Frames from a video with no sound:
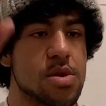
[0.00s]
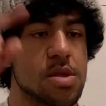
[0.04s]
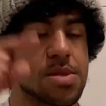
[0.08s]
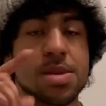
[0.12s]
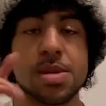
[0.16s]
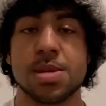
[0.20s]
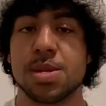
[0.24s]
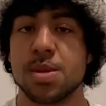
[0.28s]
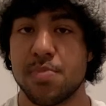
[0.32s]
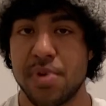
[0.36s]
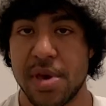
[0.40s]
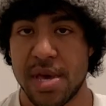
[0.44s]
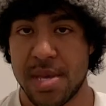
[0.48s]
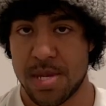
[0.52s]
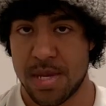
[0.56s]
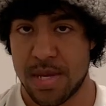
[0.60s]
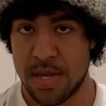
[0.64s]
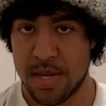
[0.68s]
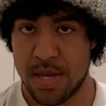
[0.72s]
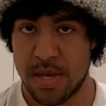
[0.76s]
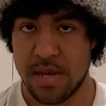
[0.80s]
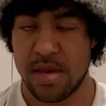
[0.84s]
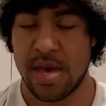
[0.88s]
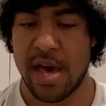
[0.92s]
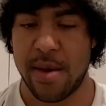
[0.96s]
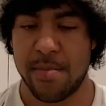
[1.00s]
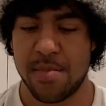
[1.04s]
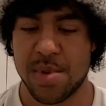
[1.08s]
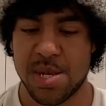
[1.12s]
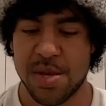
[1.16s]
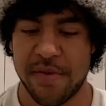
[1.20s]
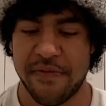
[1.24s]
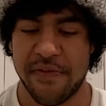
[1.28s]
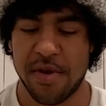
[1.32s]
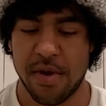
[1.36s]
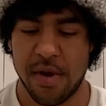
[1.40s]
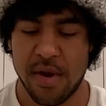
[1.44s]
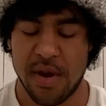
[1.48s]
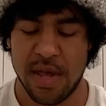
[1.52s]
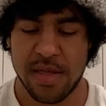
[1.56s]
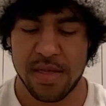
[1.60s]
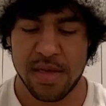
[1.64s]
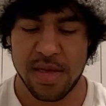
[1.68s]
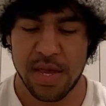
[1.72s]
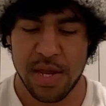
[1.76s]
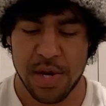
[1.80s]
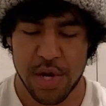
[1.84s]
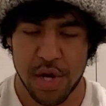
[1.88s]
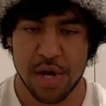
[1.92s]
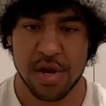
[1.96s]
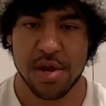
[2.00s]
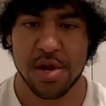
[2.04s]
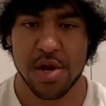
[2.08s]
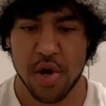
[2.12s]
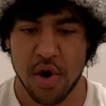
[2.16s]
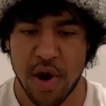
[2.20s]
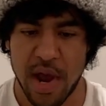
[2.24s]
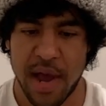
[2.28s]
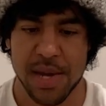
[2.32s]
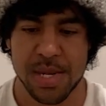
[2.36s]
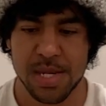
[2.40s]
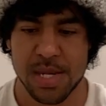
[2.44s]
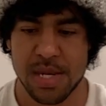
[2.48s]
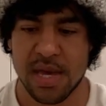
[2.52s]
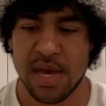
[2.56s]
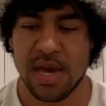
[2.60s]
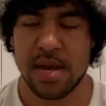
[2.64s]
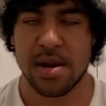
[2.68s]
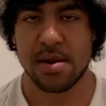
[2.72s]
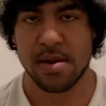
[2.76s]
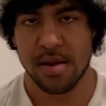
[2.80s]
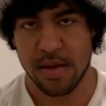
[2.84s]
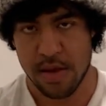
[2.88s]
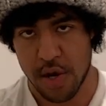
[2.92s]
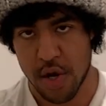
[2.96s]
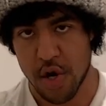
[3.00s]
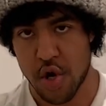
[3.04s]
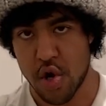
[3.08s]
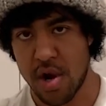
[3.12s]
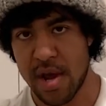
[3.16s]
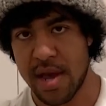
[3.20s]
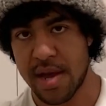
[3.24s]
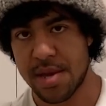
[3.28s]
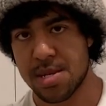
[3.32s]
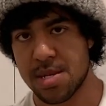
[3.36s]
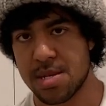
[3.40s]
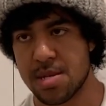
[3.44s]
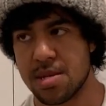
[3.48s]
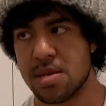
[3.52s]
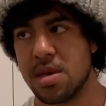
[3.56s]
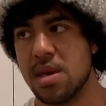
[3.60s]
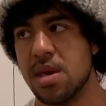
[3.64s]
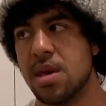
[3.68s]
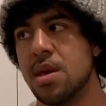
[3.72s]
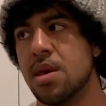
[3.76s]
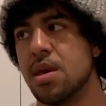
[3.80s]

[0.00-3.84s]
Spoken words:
dissipates into the atmosphere and the engine contracts again. Contracts is